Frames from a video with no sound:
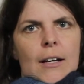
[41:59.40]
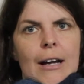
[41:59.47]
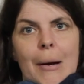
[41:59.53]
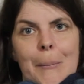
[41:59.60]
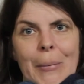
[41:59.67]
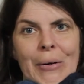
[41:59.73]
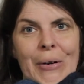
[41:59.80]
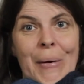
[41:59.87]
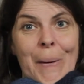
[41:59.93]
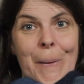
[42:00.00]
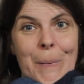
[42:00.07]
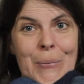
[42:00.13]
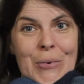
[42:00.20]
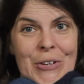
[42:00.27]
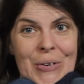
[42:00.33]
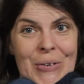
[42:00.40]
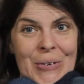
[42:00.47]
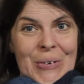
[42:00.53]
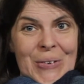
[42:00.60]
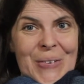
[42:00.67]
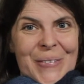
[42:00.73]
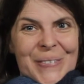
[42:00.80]
Come On Home
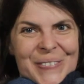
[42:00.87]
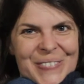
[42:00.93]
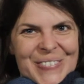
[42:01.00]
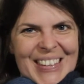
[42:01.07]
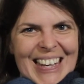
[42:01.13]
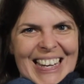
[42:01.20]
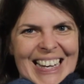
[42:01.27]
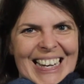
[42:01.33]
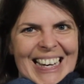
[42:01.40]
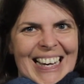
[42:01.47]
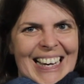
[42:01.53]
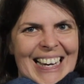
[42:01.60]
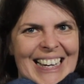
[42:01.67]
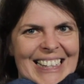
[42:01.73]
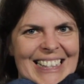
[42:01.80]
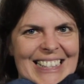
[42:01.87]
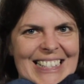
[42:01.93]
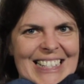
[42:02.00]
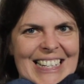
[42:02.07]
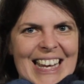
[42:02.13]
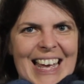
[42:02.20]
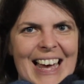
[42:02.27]
shawl,
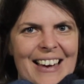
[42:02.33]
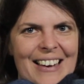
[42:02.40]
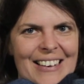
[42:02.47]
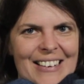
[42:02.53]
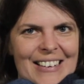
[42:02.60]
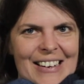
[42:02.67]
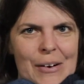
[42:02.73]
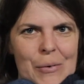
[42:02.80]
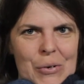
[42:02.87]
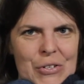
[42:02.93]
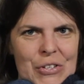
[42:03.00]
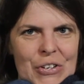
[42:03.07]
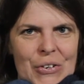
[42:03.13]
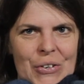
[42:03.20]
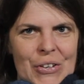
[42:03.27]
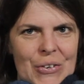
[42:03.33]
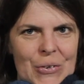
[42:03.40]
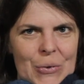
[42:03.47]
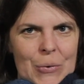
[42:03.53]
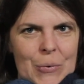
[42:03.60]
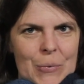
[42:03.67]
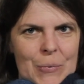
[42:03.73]
and yeah, I will show
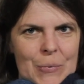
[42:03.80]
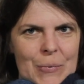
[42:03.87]
you